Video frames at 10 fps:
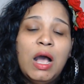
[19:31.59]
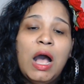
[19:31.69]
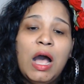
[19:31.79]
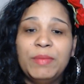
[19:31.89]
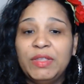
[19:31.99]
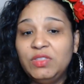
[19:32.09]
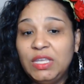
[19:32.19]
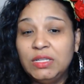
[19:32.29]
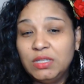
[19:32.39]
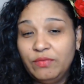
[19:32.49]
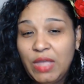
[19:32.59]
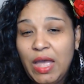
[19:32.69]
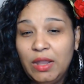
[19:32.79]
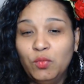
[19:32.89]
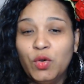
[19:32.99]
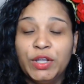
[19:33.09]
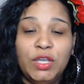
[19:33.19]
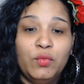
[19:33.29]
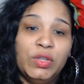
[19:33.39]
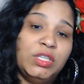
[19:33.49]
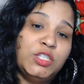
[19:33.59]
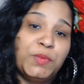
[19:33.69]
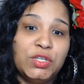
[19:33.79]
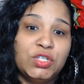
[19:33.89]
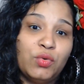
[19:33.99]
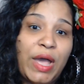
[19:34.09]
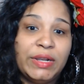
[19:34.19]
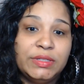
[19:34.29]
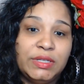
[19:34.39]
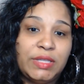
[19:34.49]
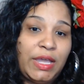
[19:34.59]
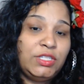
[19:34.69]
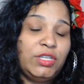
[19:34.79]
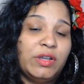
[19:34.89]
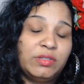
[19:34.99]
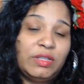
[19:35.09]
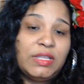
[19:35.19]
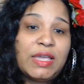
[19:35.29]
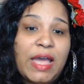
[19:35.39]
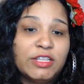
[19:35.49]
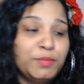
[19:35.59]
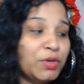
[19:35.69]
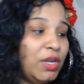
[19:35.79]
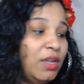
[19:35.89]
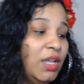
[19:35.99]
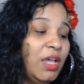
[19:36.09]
and things of that, and working with the spirituality, the ATR to the diaspora,